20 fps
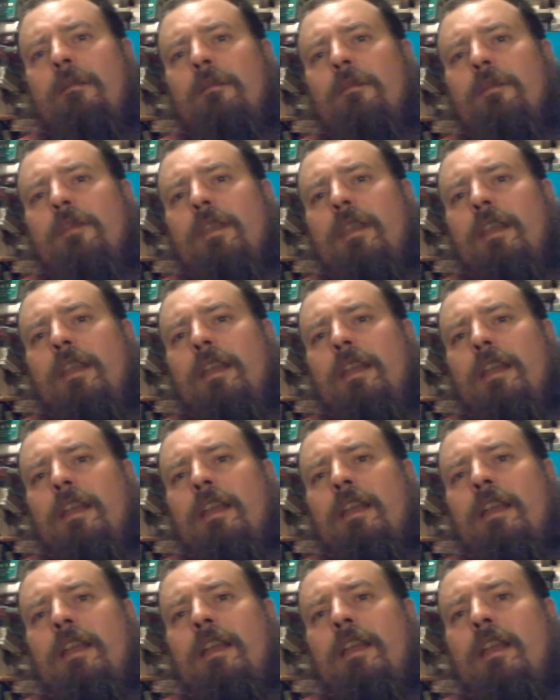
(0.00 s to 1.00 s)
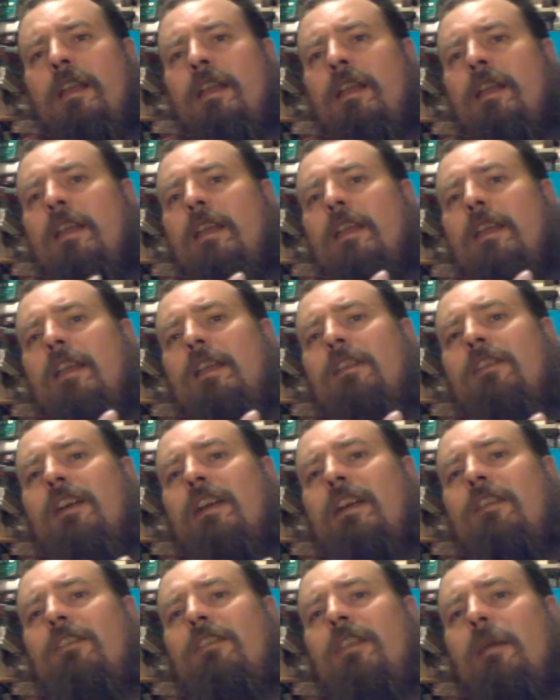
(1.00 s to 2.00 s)
the
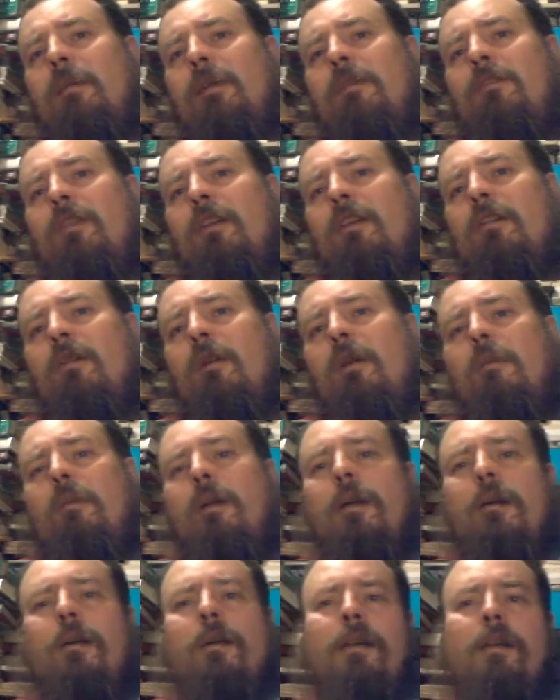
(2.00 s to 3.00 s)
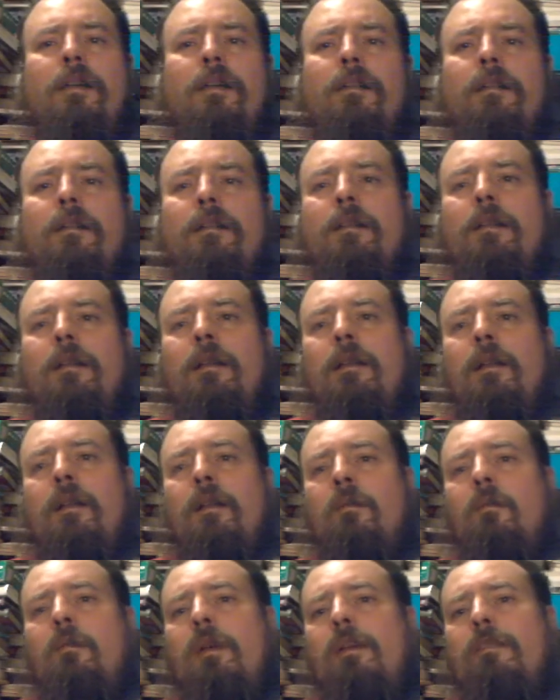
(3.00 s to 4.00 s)
Kentucky's coming through quite well,
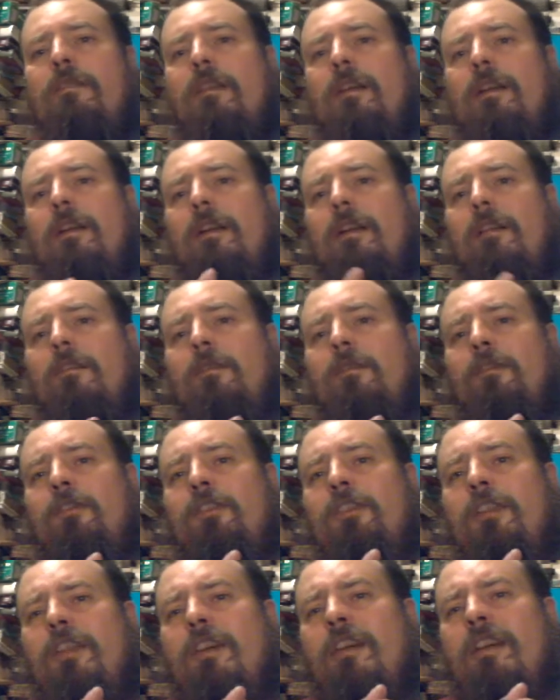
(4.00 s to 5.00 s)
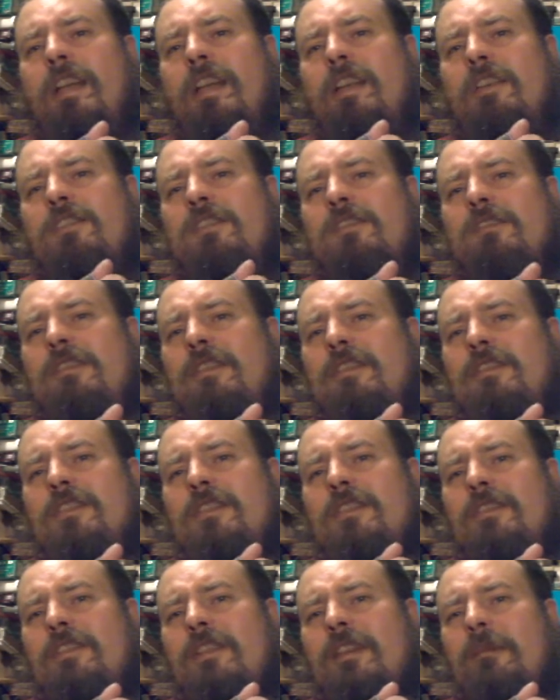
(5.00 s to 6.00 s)
with a slight
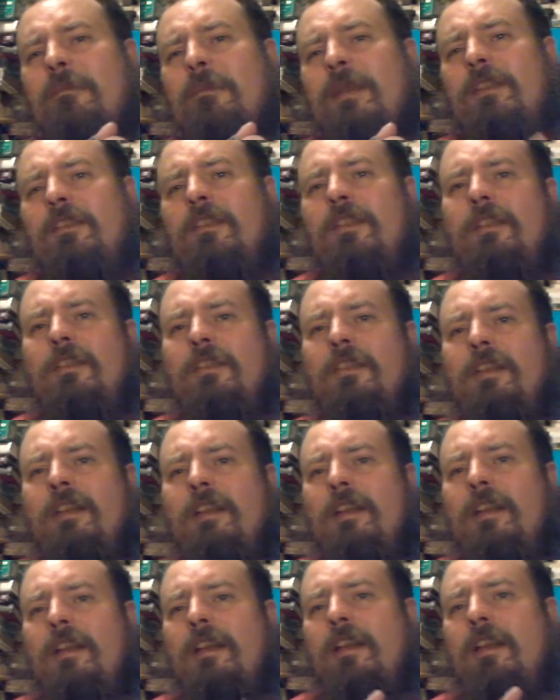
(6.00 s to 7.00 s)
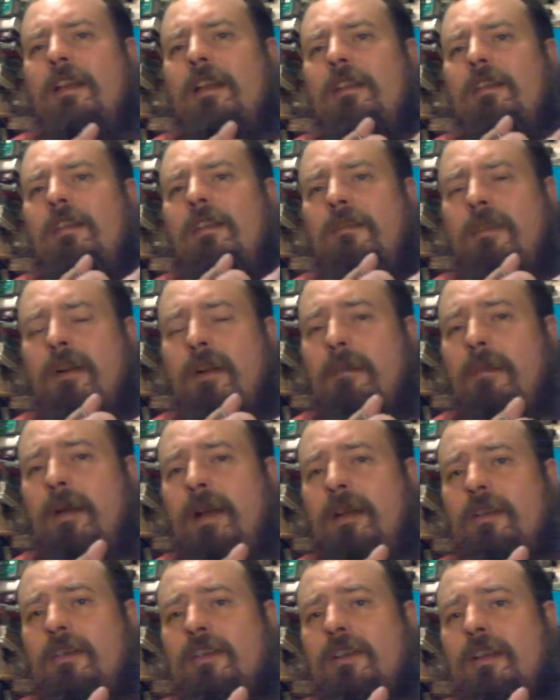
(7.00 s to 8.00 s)
astringency and bitterness. Not very
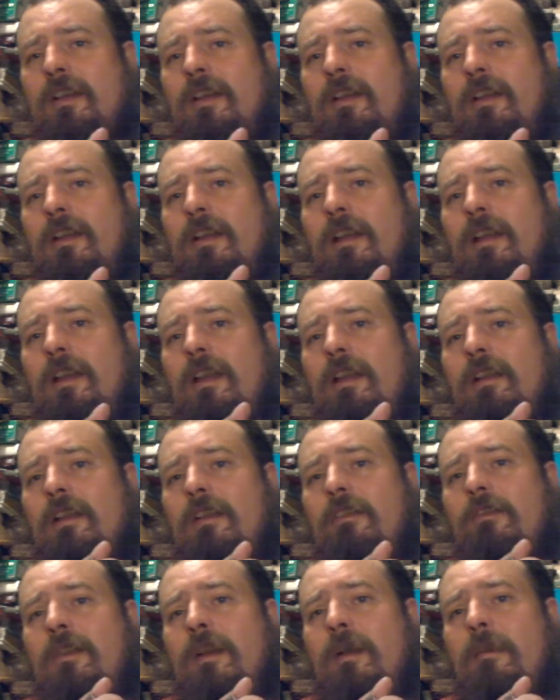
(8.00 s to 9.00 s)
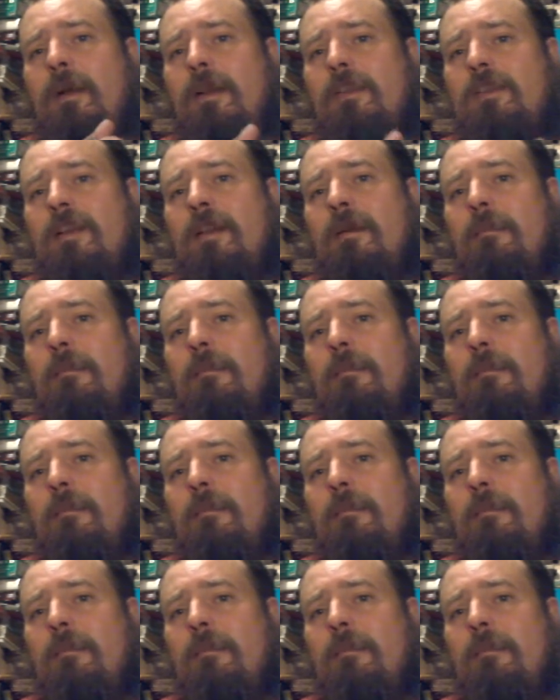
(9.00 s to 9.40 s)
much, that's very much in the